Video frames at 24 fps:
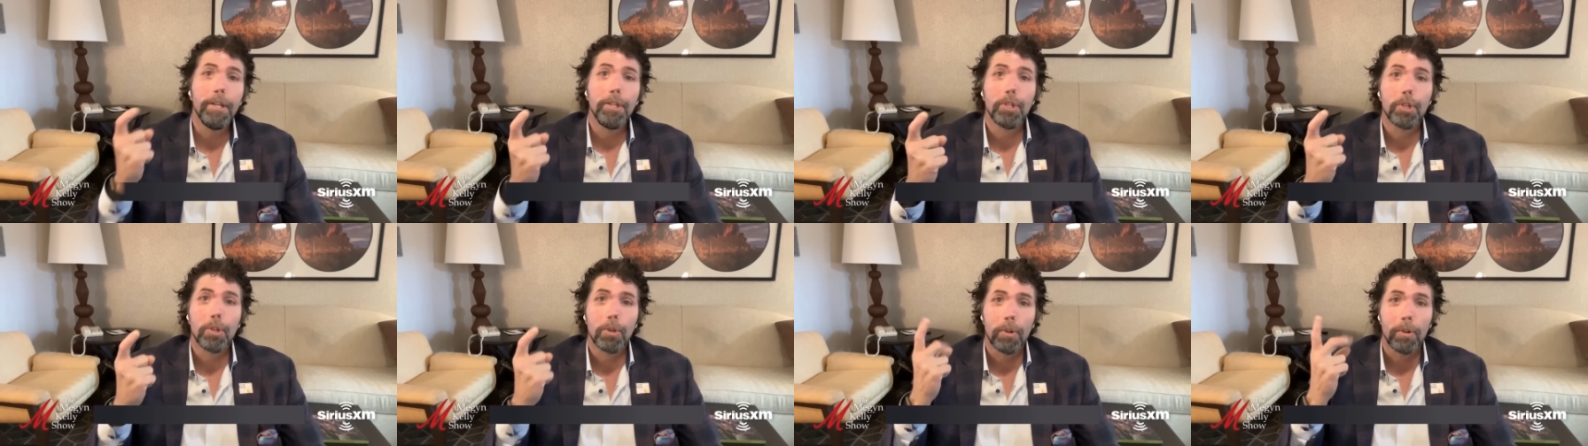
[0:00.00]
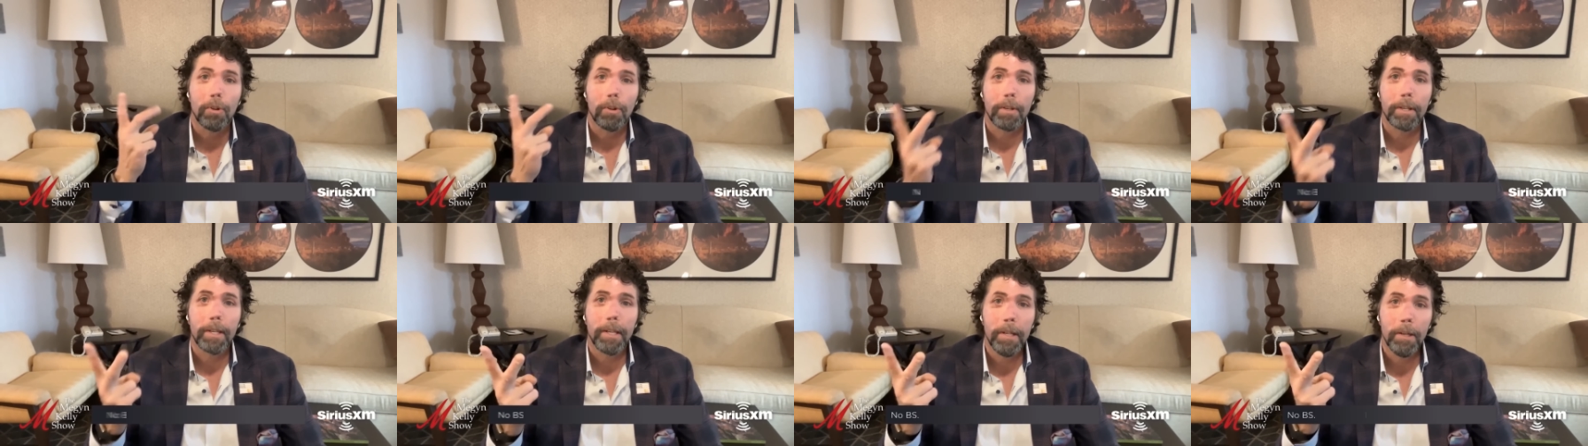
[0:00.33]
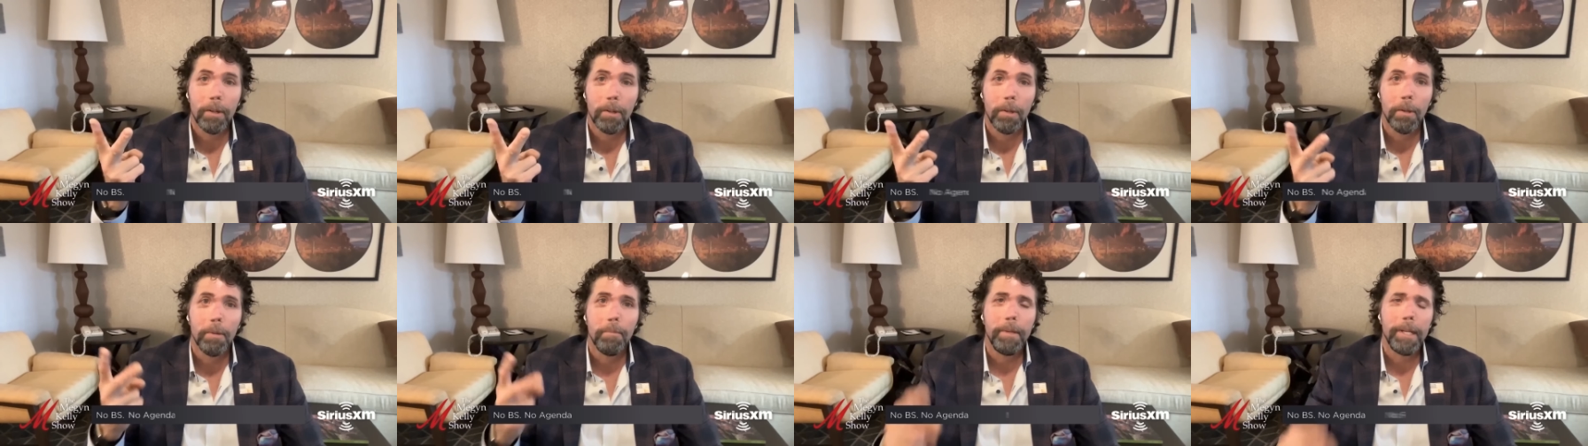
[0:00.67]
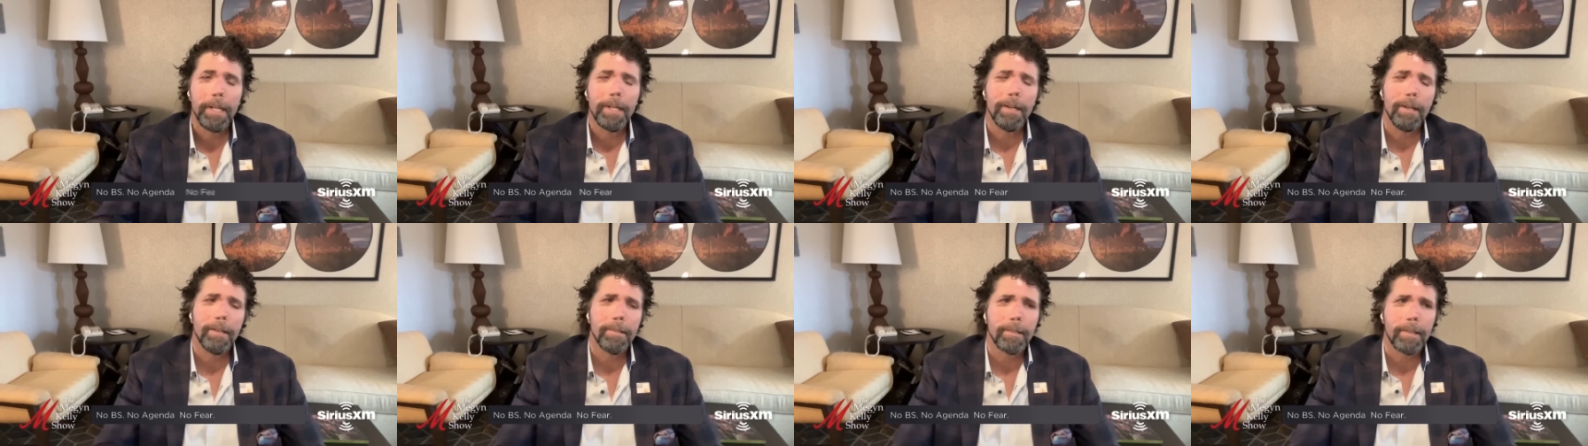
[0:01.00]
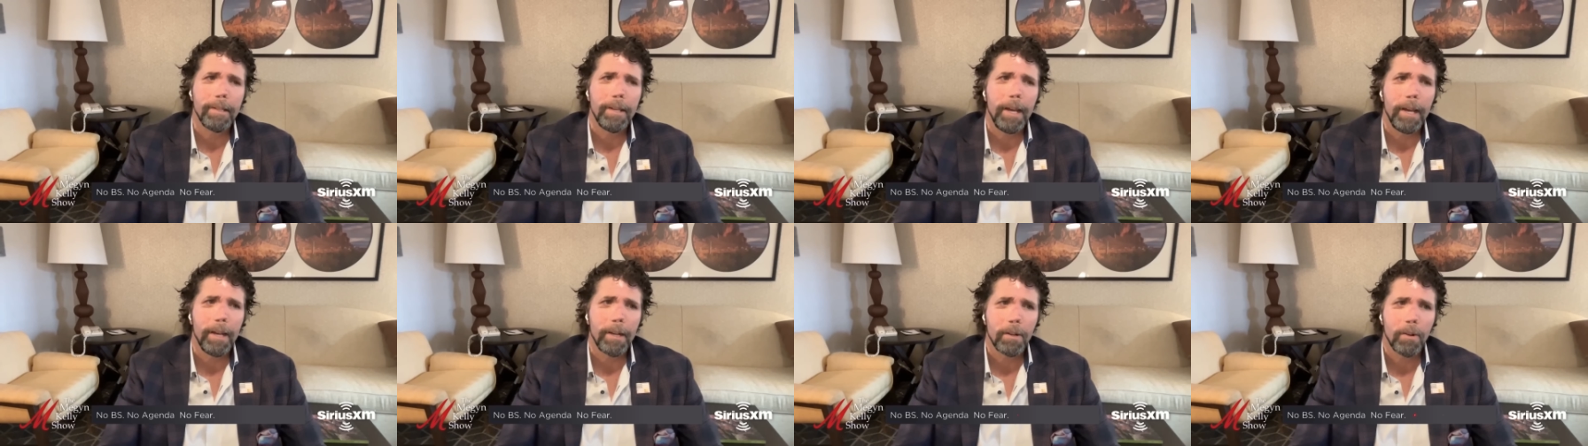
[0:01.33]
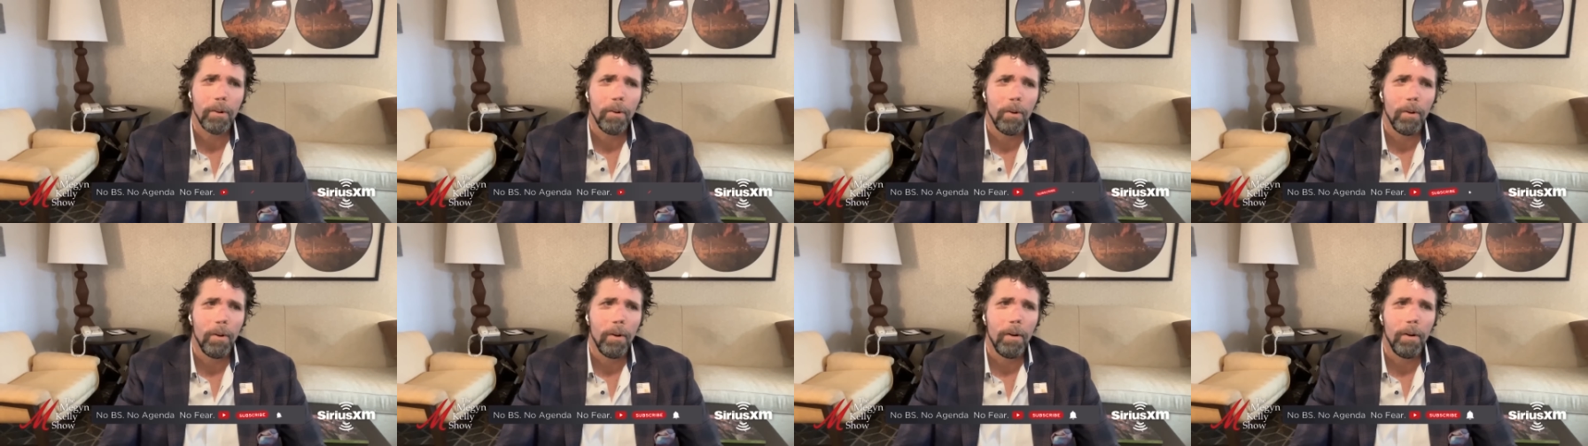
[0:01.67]
injured or killed because of that
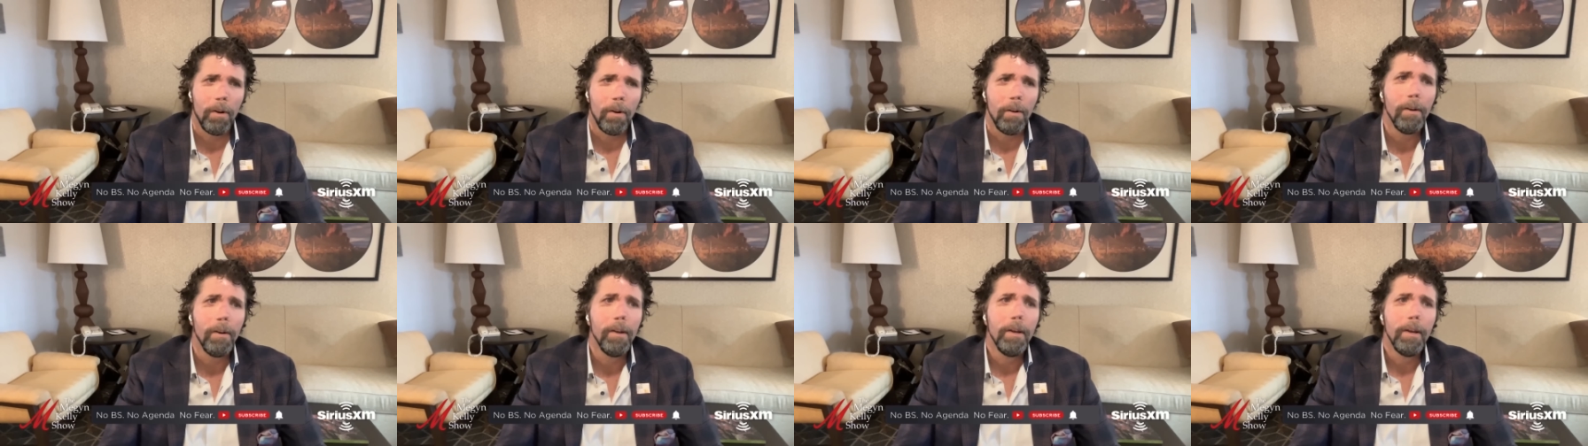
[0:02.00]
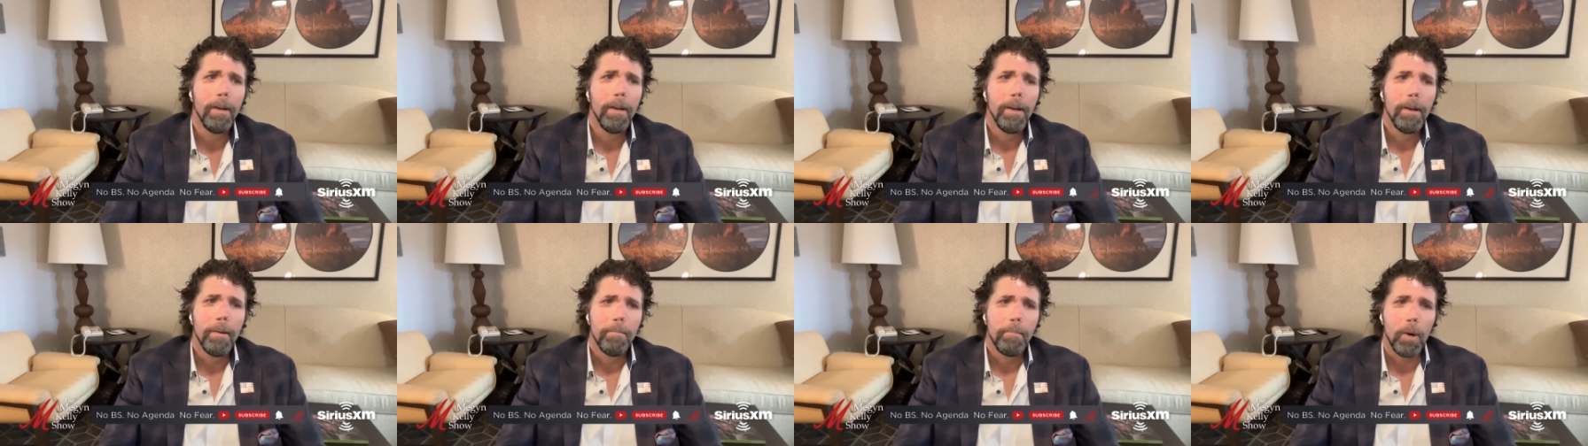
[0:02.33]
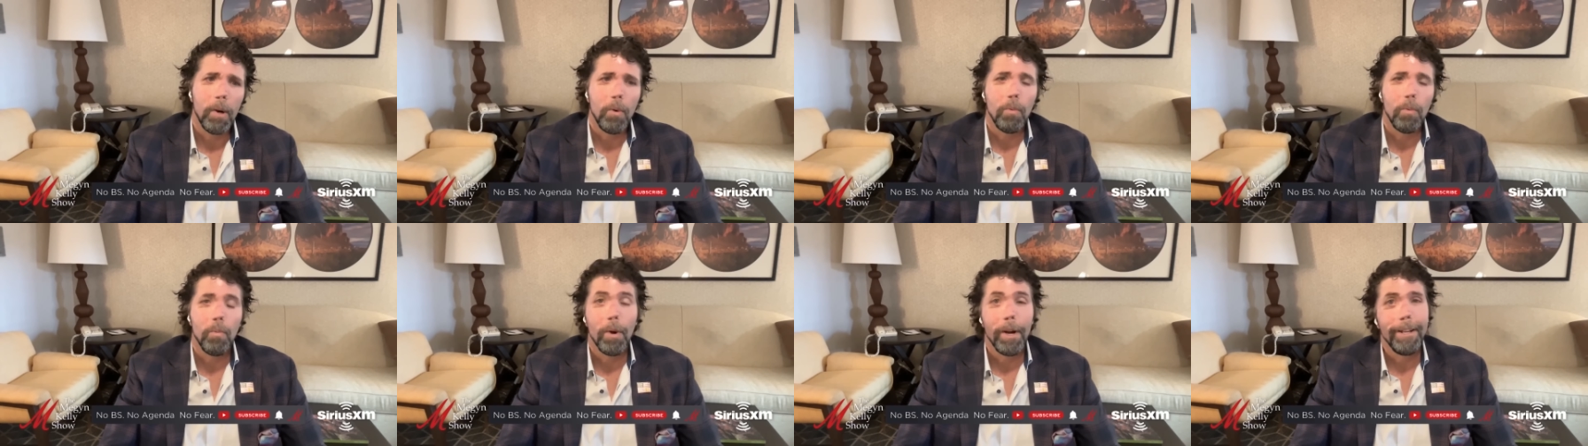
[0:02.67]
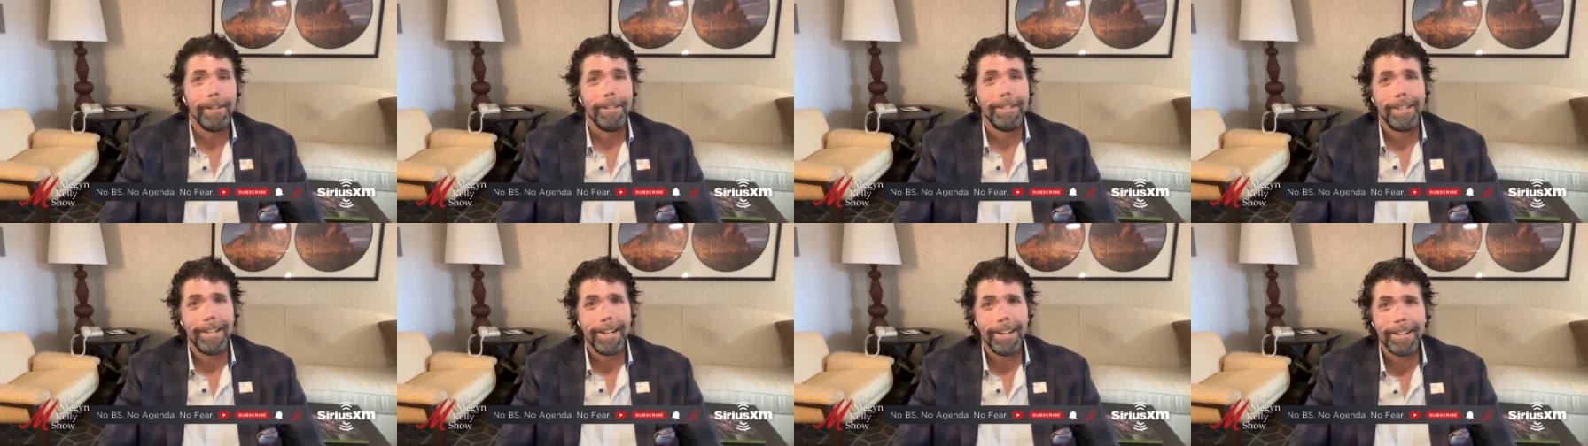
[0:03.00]
call. But what it